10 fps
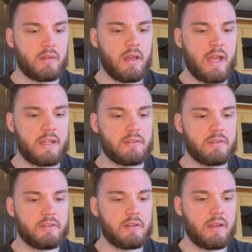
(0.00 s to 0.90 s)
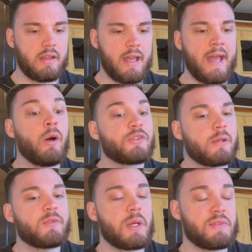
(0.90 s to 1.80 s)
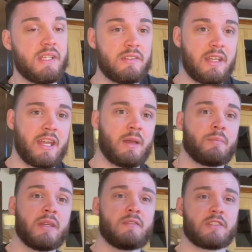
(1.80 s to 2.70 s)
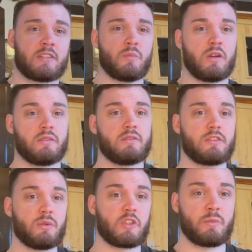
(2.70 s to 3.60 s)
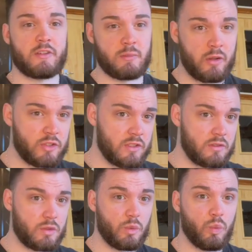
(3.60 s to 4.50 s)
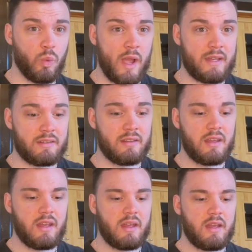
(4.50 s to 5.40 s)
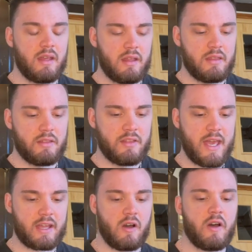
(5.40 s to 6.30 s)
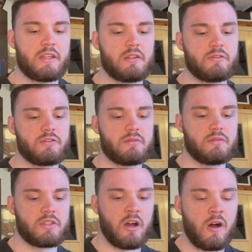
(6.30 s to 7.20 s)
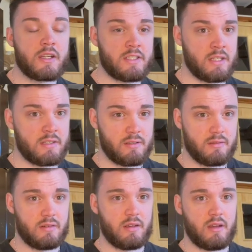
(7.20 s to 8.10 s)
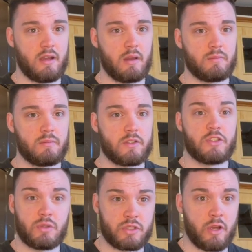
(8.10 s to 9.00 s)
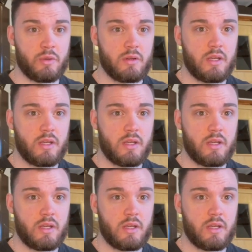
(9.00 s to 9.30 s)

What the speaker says: and how sometimes easy it can be for someone to express emotions when they're kind of targeted to do so.